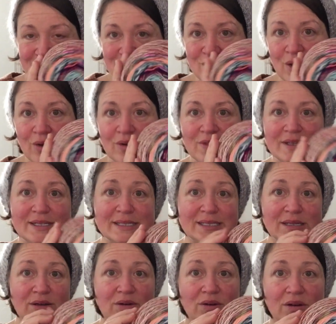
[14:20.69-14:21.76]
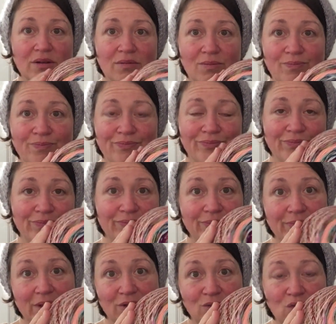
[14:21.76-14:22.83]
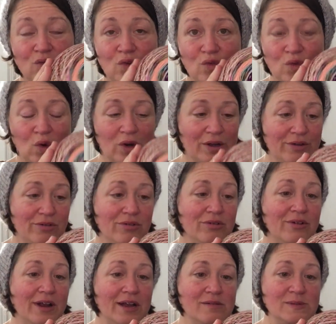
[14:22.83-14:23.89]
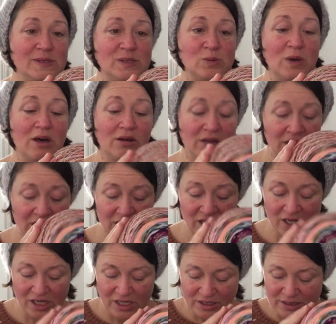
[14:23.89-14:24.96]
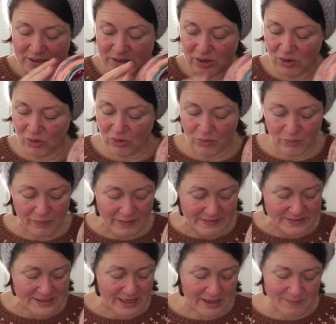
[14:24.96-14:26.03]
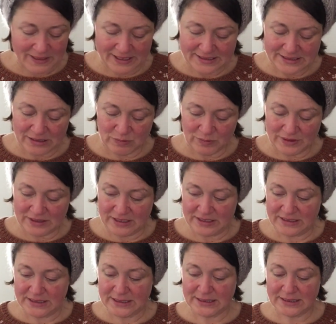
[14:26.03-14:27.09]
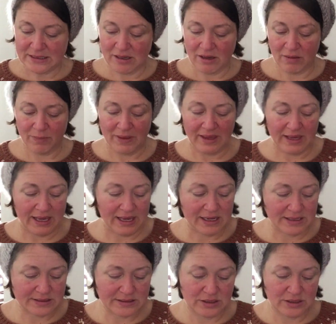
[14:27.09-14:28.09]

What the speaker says: So this is over 400 grams as well. So by the time I get done with this, I'll be 8